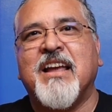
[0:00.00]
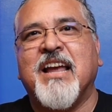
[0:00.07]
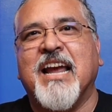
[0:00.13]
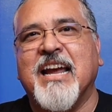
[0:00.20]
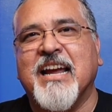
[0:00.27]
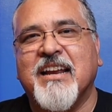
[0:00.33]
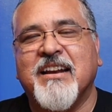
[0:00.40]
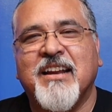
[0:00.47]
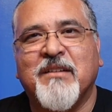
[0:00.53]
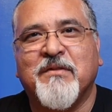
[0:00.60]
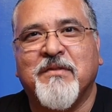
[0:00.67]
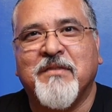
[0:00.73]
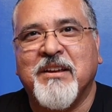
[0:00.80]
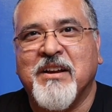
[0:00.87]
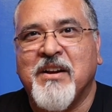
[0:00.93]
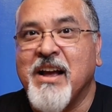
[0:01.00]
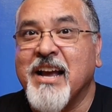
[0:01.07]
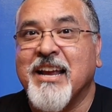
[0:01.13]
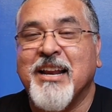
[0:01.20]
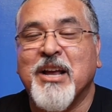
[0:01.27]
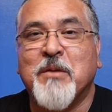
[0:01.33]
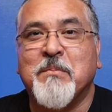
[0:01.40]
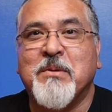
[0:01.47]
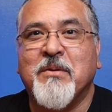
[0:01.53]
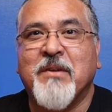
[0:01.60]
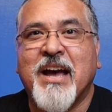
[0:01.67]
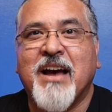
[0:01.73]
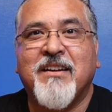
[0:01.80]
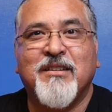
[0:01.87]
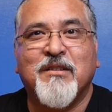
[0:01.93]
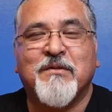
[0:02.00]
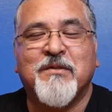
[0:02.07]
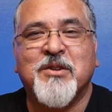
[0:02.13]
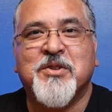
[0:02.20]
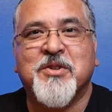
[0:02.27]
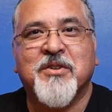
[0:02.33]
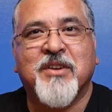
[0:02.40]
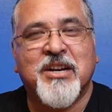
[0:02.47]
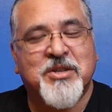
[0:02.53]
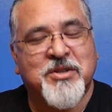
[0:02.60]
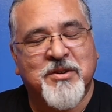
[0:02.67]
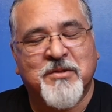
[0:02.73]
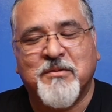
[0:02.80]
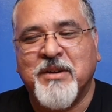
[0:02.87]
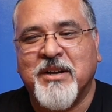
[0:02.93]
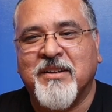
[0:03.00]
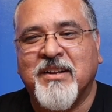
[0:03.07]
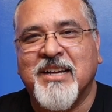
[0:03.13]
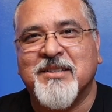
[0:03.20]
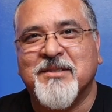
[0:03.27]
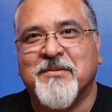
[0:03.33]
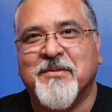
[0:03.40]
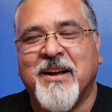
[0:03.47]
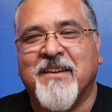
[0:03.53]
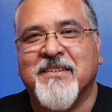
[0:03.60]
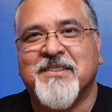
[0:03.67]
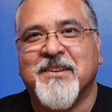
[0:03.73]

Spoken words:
And if I can help you out in the future, I sure will as well.